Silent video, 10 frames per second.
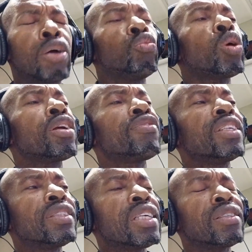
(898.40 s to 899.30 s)
And one of
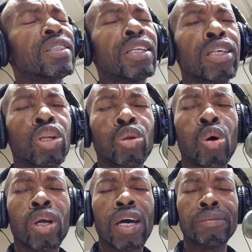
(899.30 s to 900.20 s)
the things that the
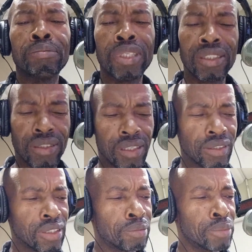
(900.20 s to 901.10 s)
Lord had ministered to